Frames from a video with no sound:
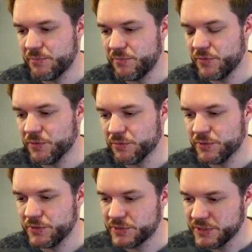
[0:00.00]
the
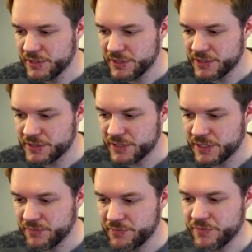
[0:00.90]
root is that
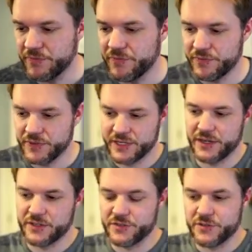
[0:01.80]
the
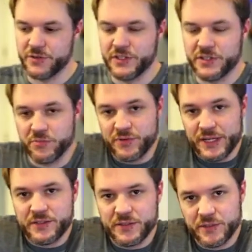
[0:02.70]
character is going to
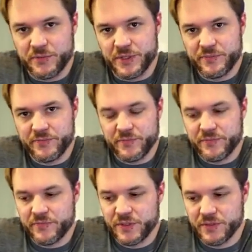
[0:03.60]
compress a little bit.
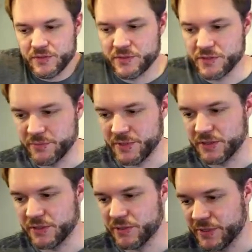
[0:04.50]
There's going to be a
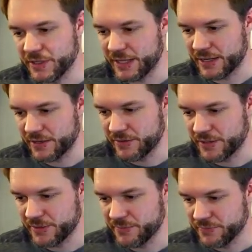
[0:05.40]
little bit of that going
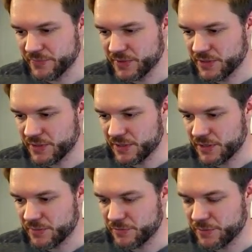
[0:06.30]
on
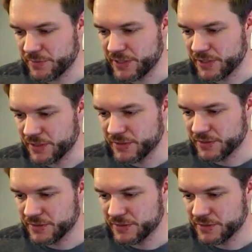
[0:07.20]
from here
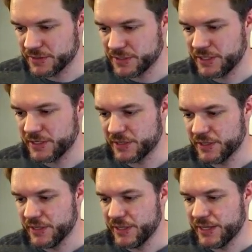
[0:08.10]
to here,
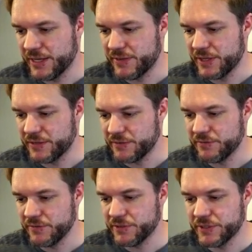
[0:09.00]
and then
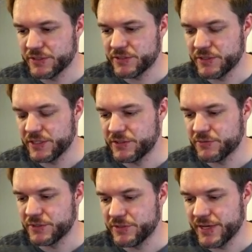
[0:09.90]
you'll get straight into
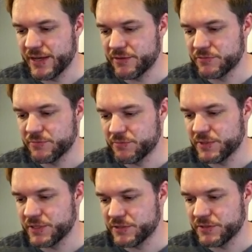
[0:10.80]
what you have
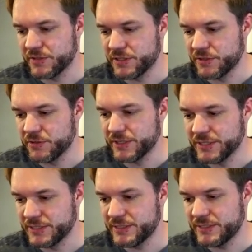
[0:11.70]
because you're then going
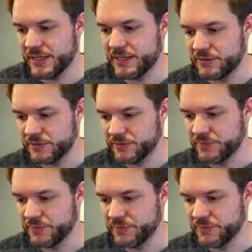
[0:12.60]
down.